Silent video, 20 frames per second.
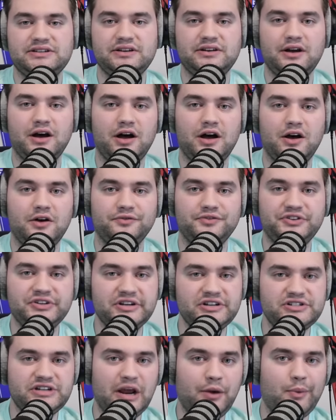of
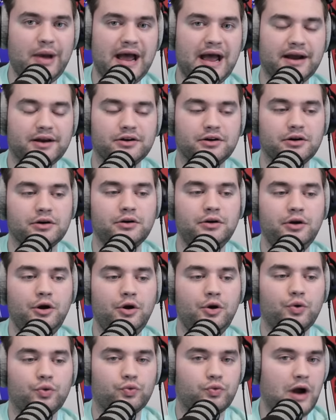DJ Wagner,
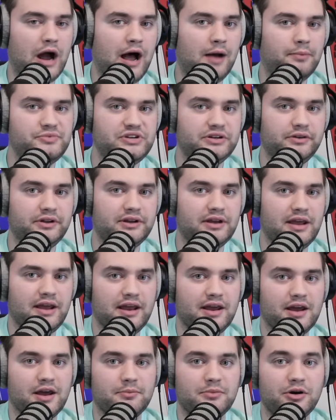Rob
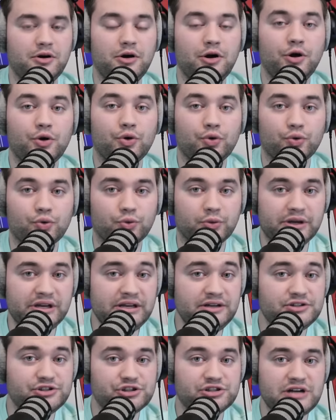Dillingham,
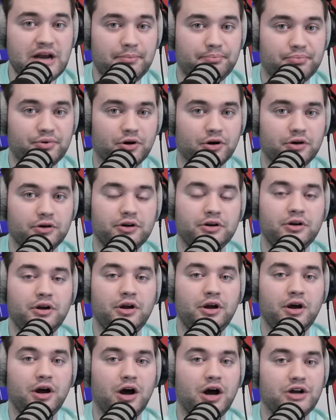Reed Sheppard,
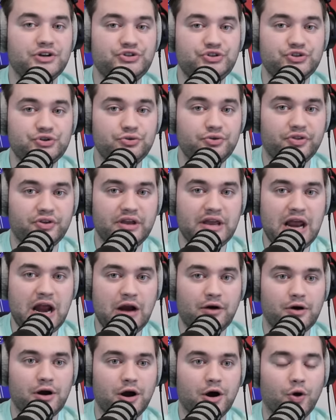Adu
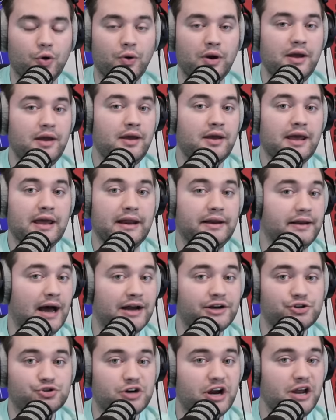Thiero, and
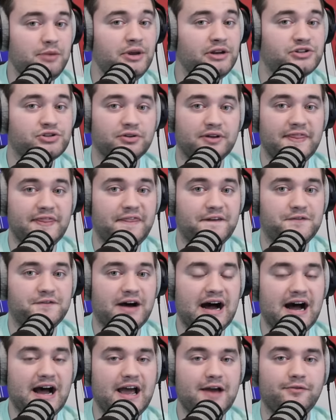not Trey Mitchell at the
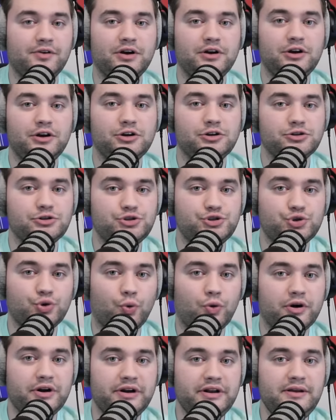five,
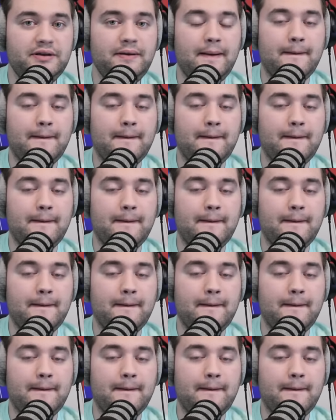Jordan